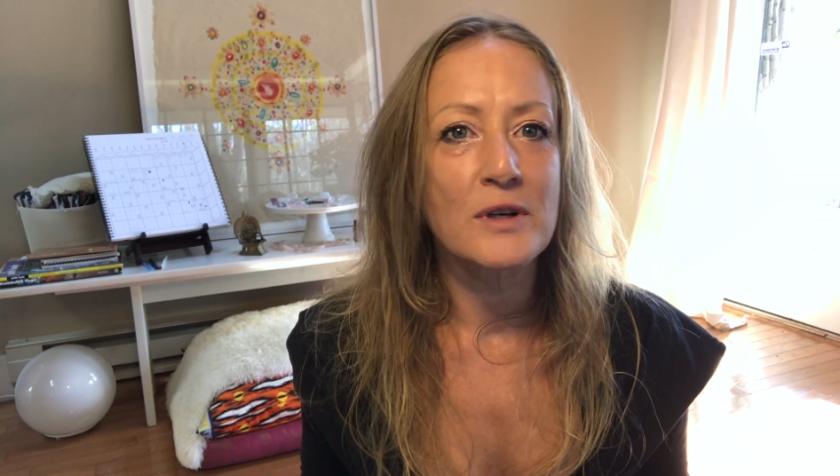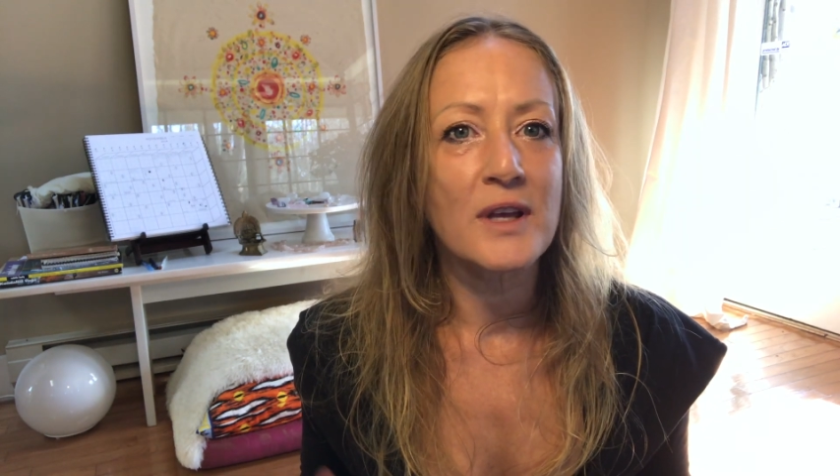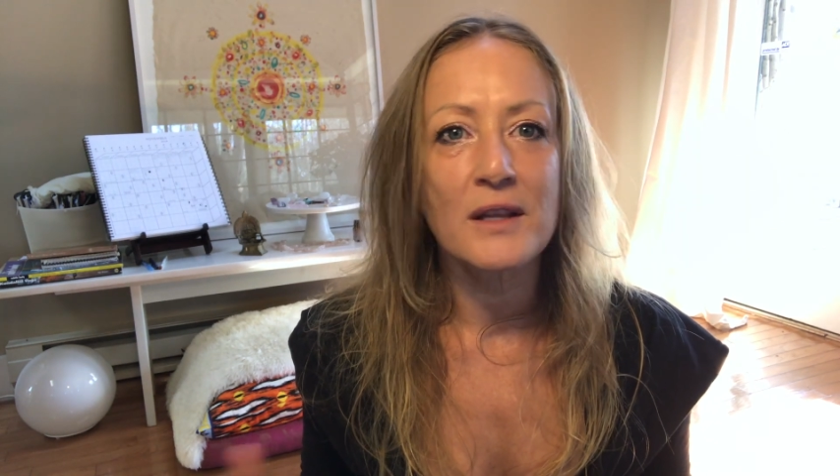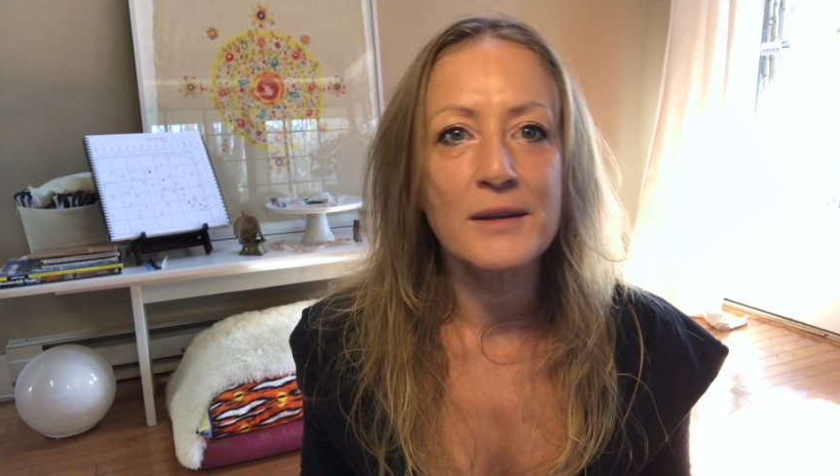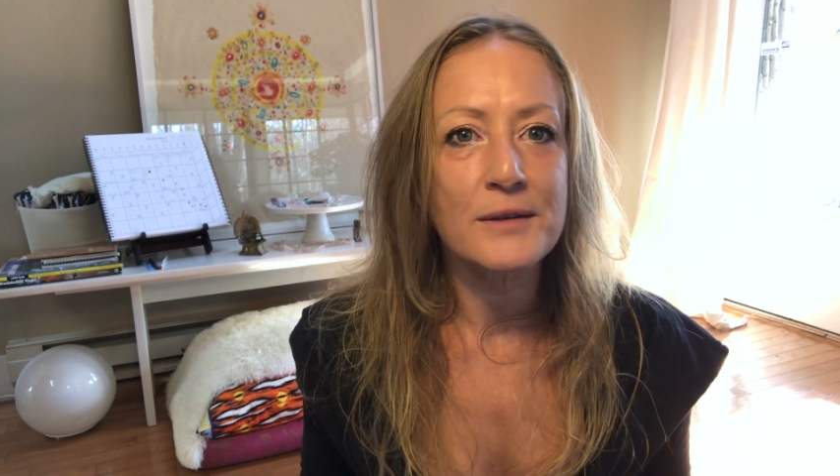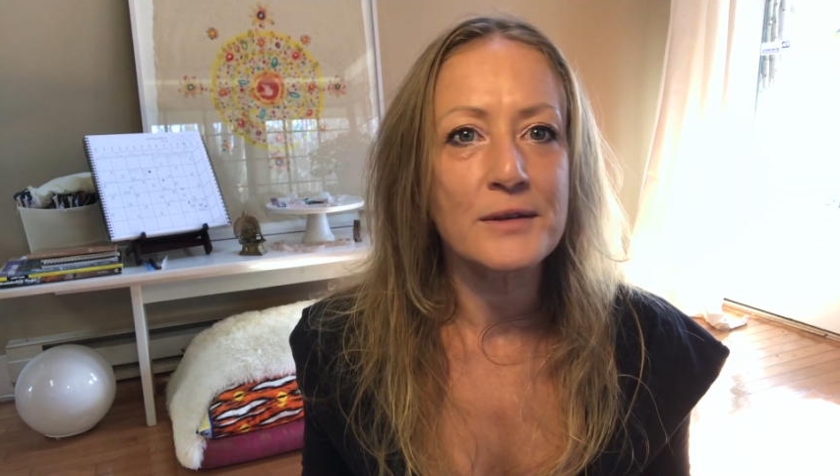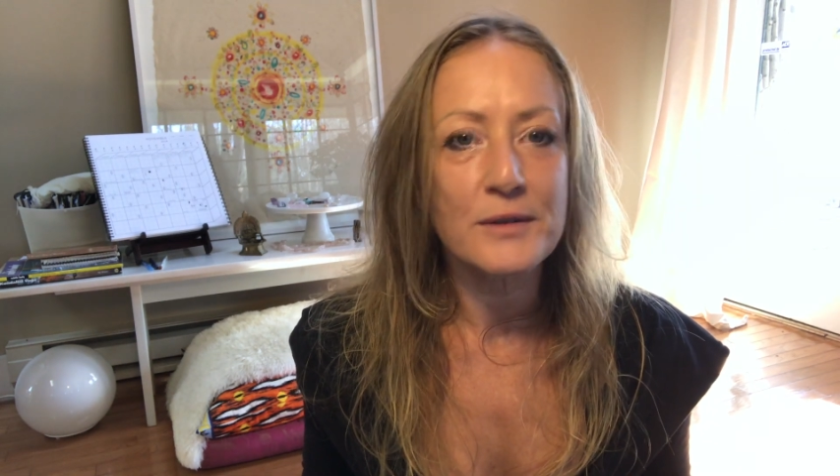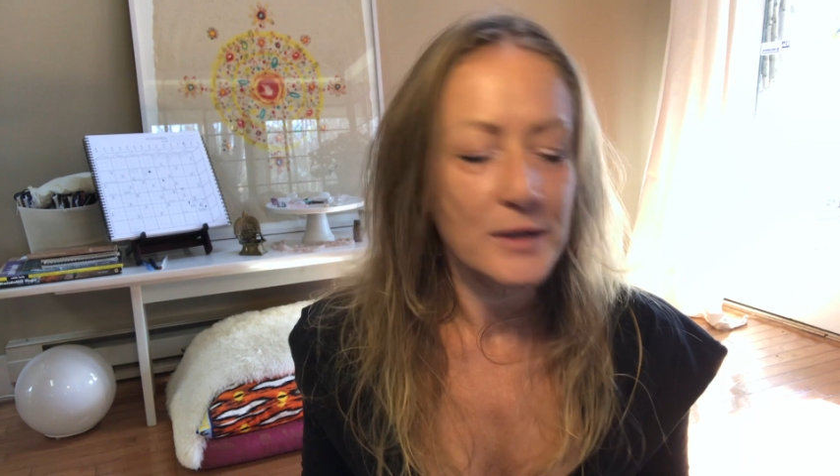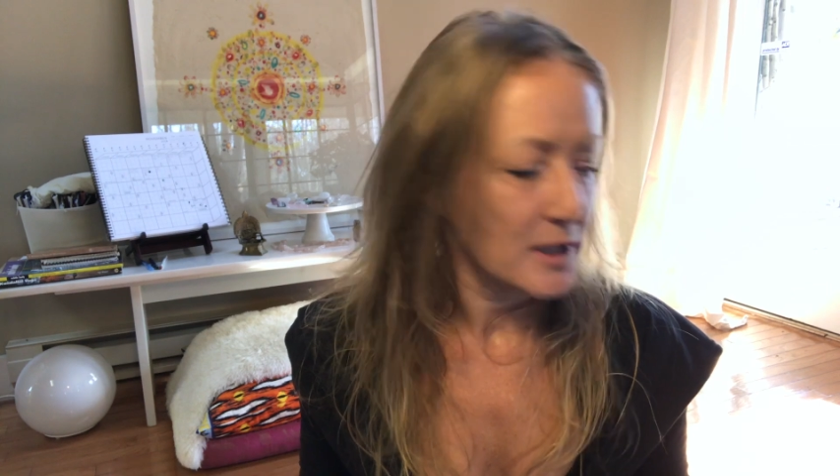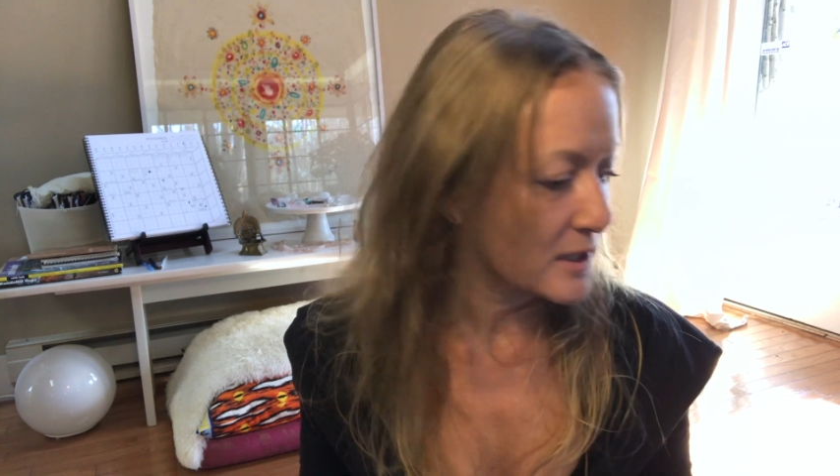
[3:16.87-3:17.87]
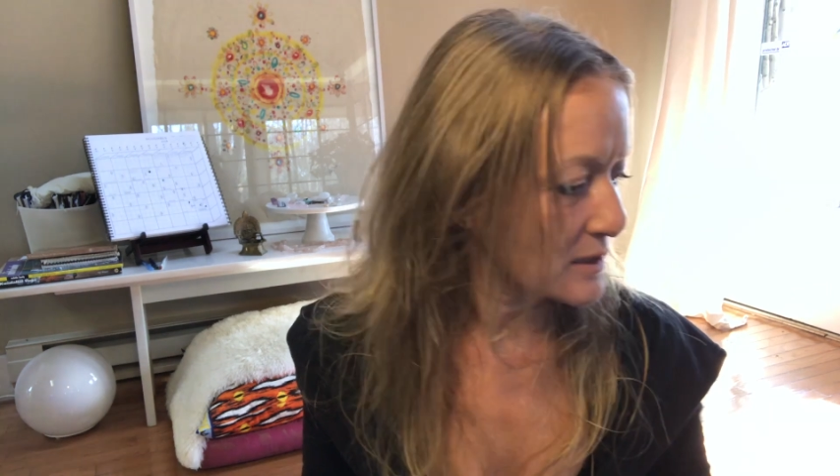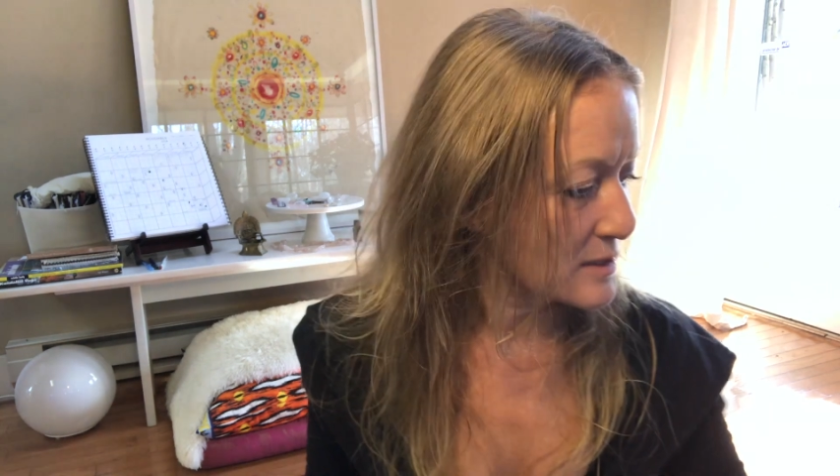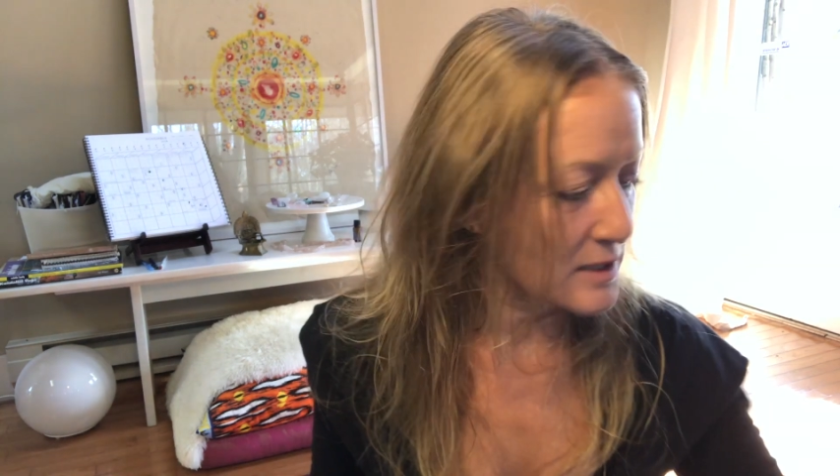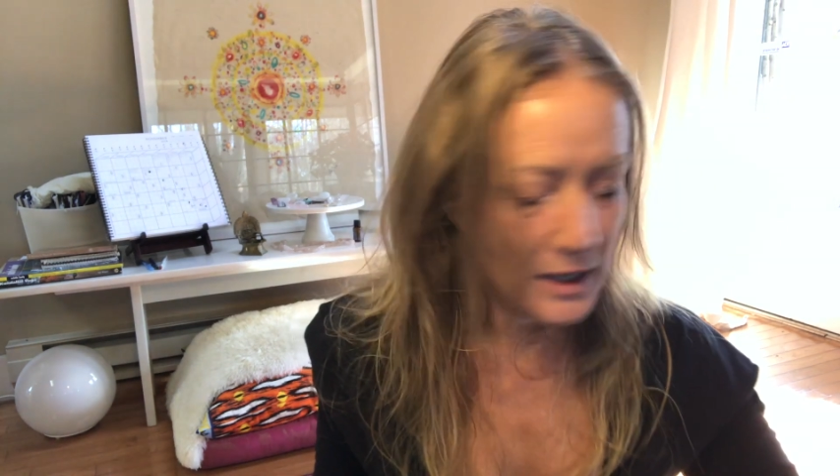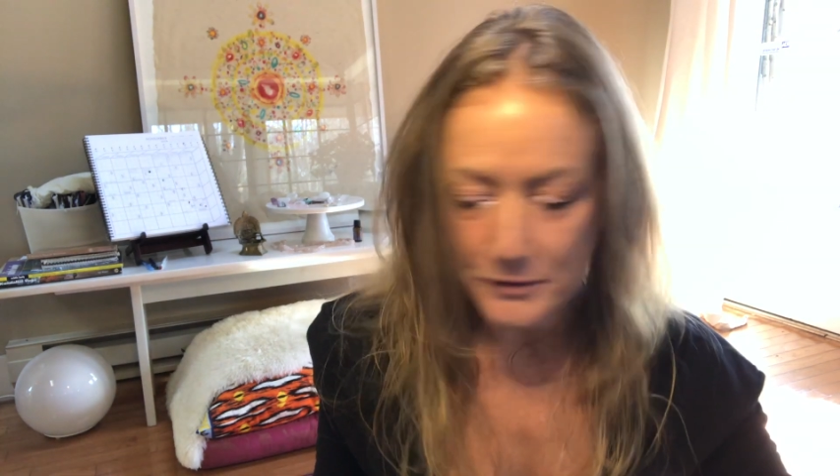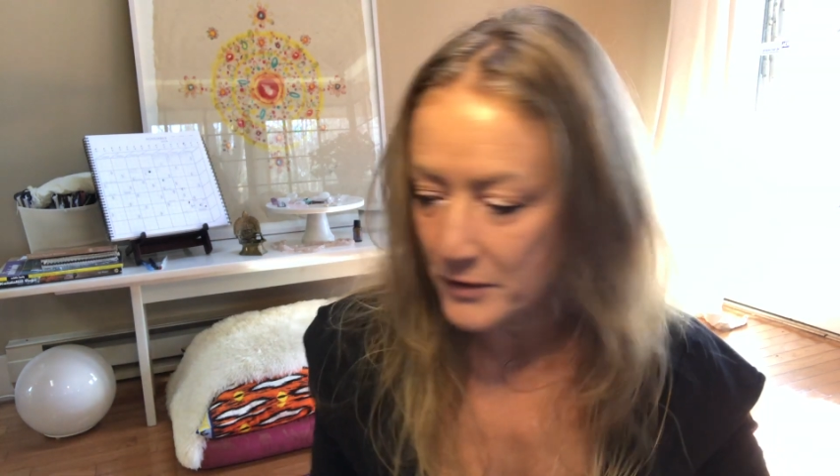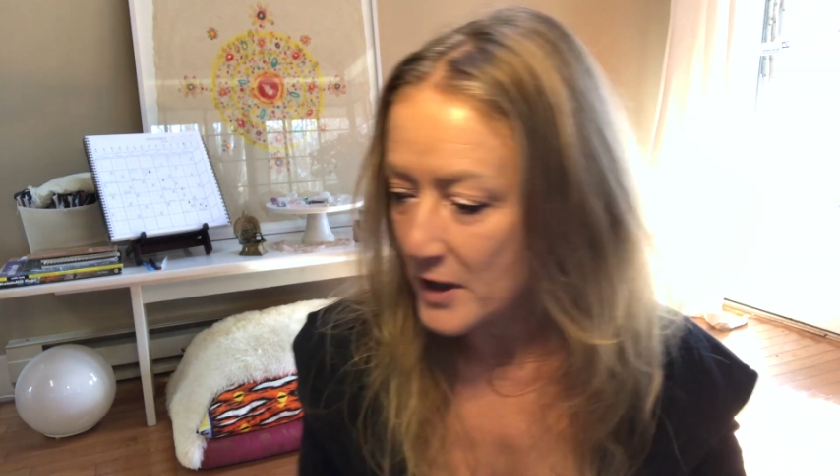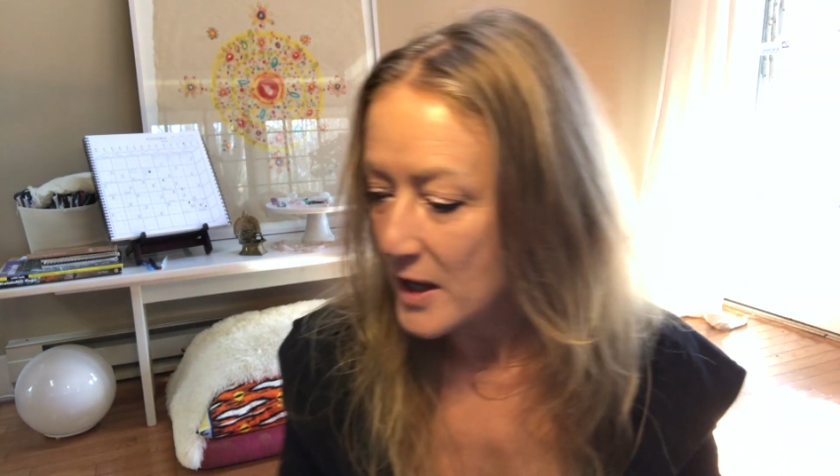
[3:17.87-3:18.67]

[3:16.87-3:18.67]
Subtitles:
Get good organic stuff.